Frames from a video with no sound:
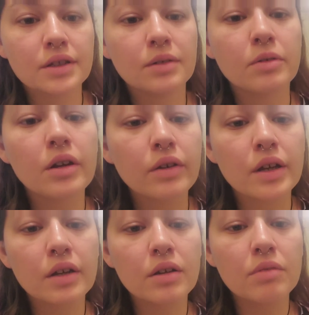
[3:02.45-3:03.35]
I'm wearing right
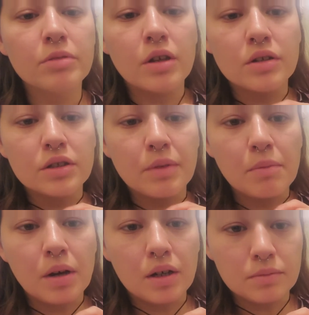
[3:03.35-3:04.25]
here belonged to my
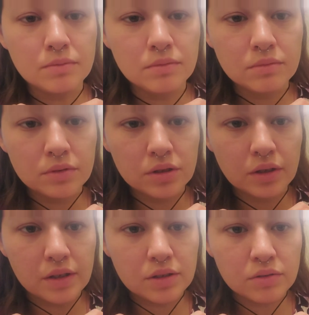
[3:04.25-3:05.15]
mom, so
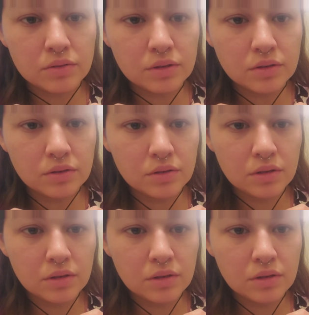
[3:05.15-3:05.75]
that's cool.